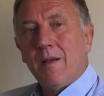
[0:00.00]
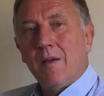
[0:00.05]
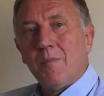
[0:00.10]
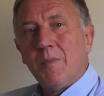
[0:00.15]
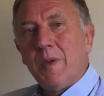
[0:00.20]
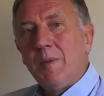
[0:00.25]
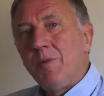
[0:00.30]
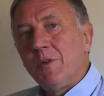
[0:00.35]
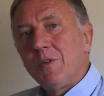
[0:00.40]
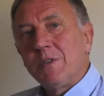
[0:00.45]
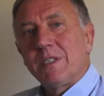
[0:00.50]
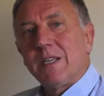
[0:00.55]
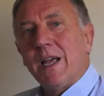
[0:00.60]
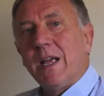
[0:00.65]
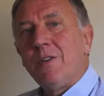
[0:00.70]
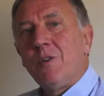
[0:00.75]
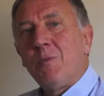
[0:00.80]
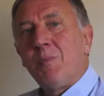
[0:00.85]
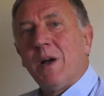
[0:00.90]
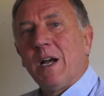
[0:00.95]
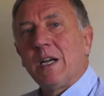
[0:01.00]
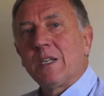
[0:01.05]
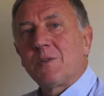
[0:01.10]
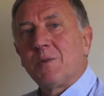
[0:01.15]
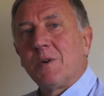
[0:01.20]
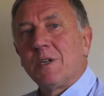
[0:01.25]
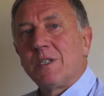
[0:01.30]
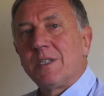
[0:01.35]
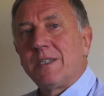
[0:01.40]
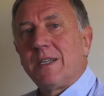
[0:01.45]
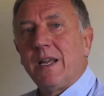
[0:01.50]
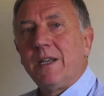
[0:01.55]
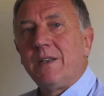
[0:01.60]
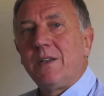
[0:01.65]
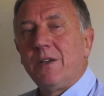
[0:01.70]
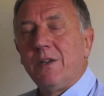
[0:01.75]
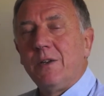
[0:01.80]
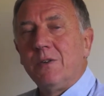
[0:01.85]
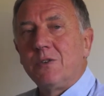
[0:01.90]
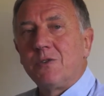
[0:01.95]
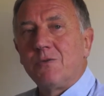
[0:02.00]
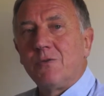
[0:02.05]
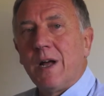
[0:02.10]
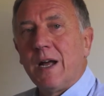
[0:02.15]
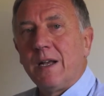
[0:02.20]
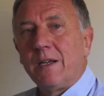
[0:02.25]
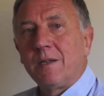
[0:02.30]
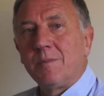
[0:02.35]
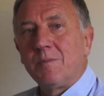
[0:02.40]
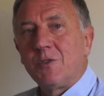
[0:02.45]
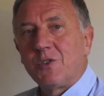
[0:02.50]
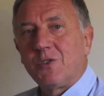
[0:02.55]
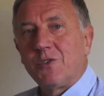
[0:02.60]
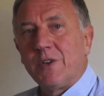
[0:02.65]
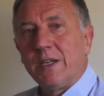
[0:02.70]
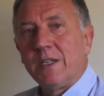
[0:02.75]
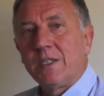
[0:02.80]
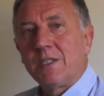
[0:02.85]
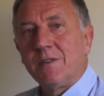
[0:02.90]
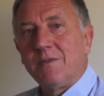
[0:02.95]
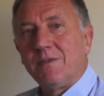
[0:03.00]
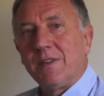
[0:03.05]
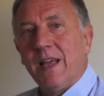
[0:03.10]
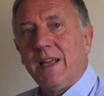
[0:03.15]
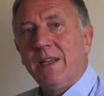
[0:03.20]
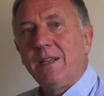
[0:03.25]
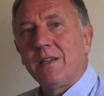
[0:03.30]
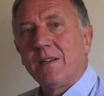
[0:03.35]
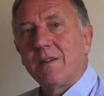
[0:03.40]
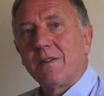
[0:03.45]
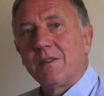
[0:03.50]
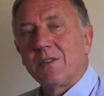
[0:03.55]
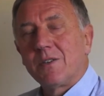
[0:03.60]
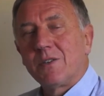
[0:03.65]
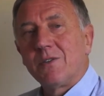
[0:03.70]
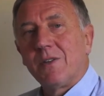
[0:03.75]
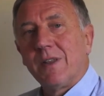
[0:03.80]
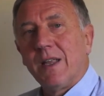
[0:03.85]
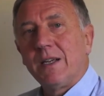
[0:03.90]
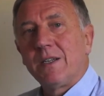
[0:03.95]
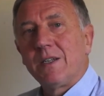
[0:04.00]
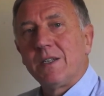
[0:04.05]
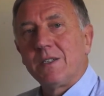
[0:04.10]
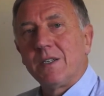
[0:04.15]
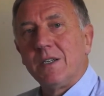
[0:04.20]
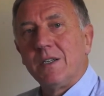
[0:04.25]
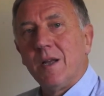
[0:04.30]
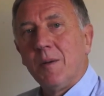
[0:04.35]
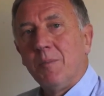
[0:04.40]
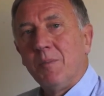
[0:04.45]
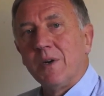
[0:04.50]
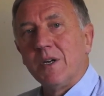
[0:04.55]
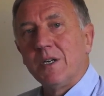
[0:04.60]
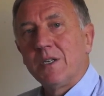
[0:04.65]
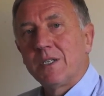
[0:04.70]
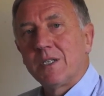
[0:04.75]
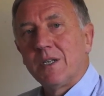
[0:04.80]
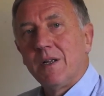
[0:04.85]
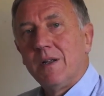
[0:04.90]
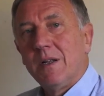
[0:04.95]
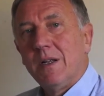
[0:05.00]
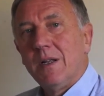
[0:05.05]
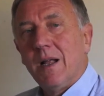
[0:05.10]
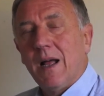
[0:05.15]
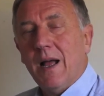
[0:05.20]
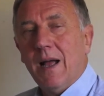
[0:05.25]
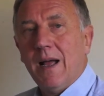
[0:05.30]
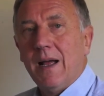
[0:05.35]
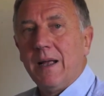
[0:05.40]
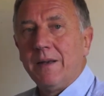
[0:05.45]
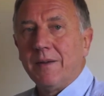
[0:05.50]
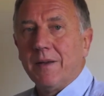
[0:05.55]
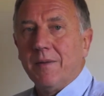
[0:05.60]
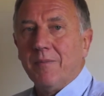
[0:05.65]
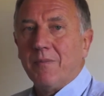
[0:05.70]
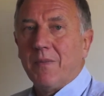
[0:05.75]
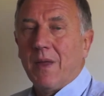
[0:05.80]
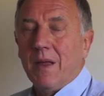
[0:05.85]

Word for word: People who send you passwords tend to use random strings of let letters and numbers and